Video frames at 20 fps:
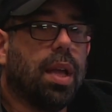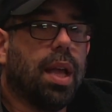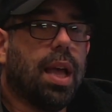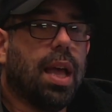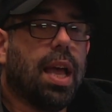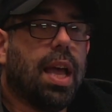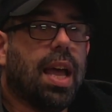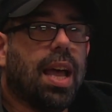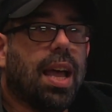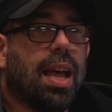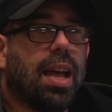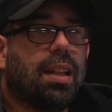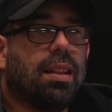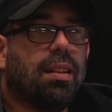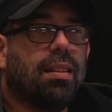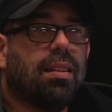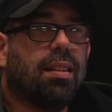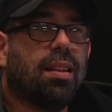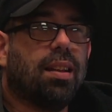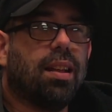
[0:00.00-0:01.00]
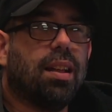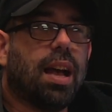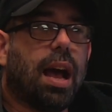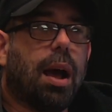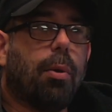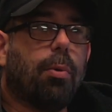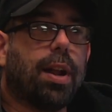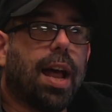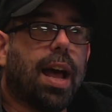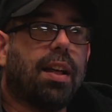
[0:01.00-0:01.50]
And I
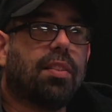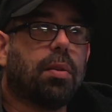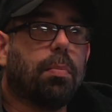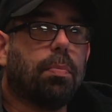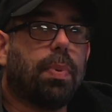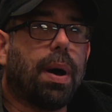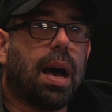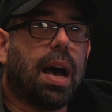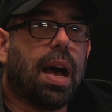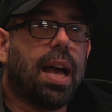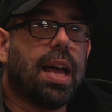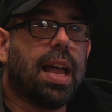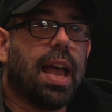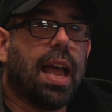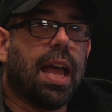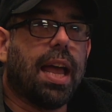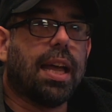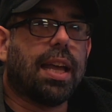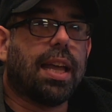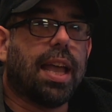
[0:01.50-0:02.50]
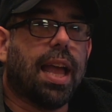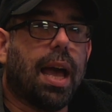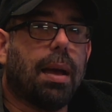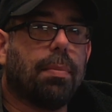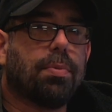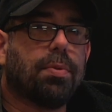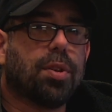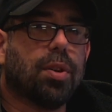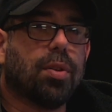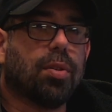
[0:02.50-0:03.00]
would have to buy a
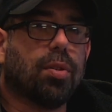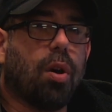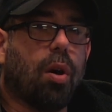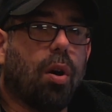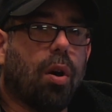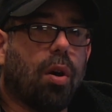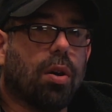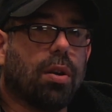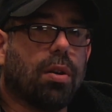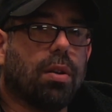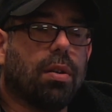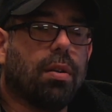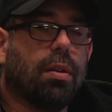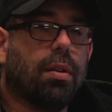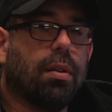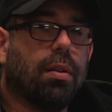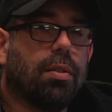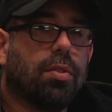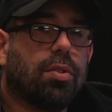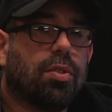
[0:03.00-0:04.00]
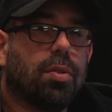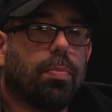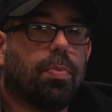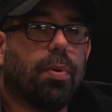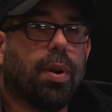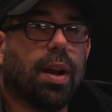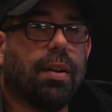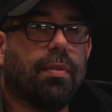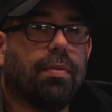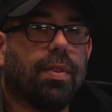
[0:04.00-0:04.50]
capture card to
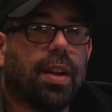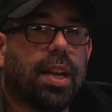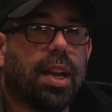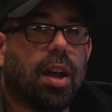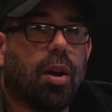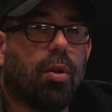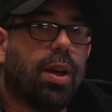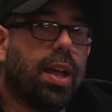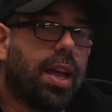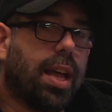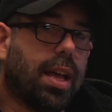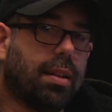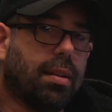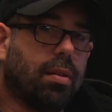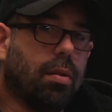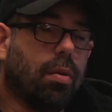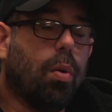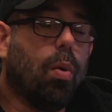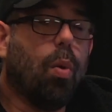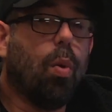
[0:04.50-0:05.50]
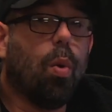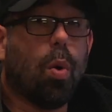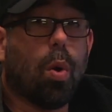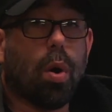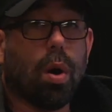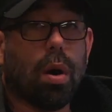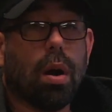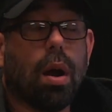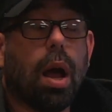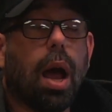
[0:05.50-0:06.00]
bring video in,
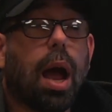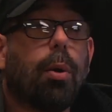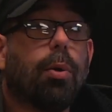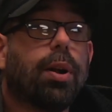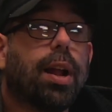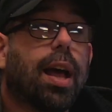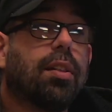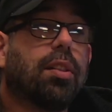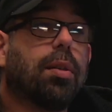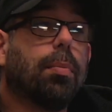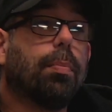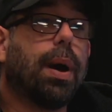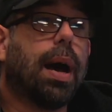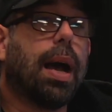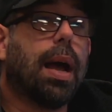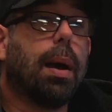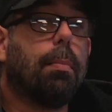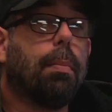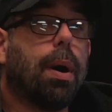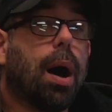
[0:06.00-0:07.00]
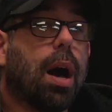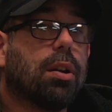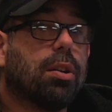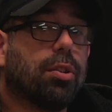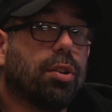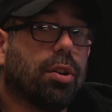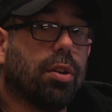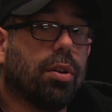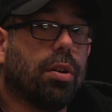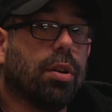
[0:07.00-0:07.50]
or I would have to buy a
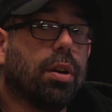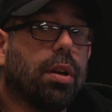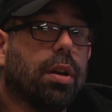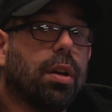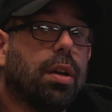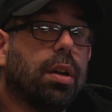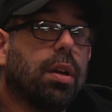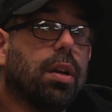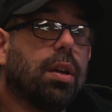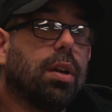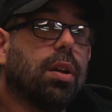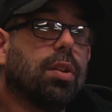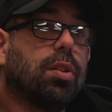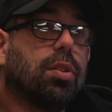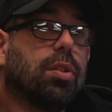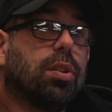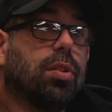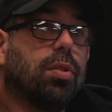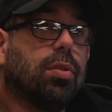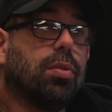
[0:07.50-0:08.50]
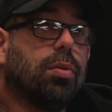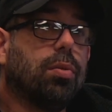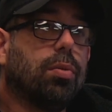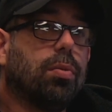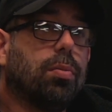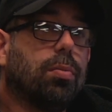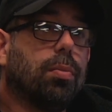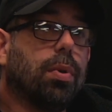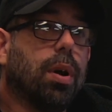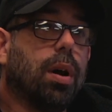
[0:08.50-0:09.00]
monitor
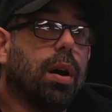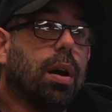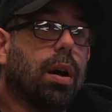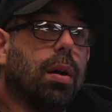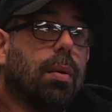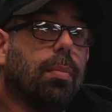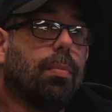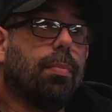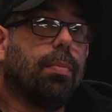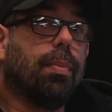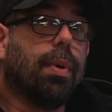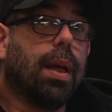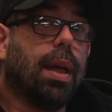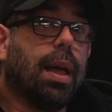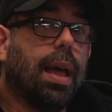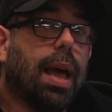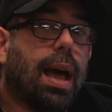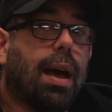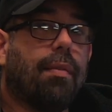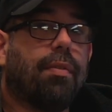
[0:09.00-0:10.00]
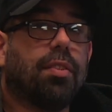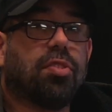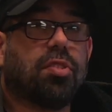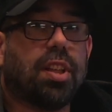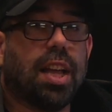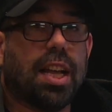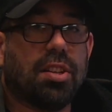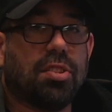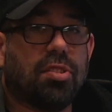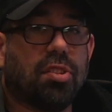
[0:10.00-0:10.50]
to have a
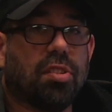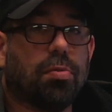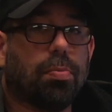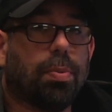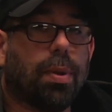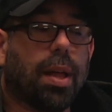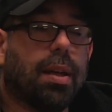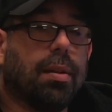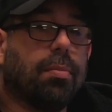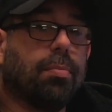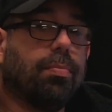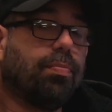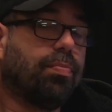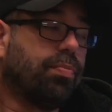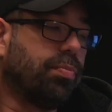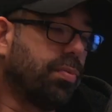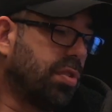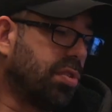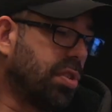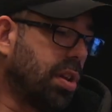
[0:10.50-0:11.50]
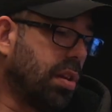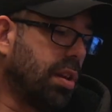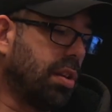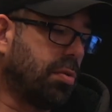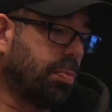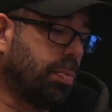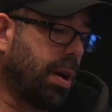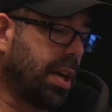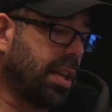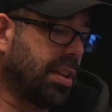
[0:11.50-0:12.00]
stage display. So let's
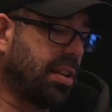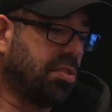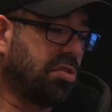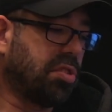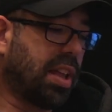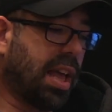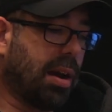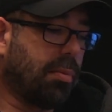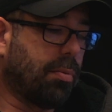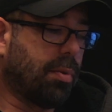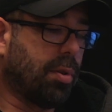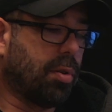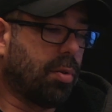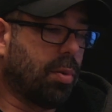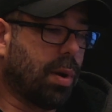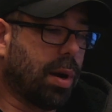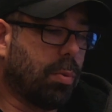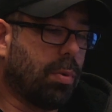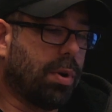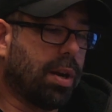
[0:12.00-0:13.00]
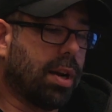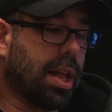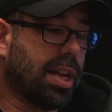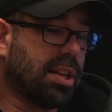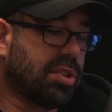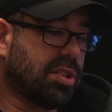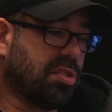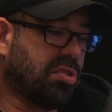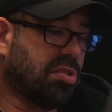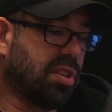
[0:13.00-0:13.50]
break this down real quick. What did I
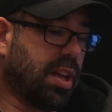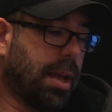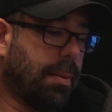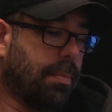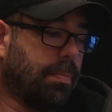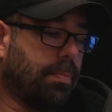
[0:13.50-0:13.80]
just say?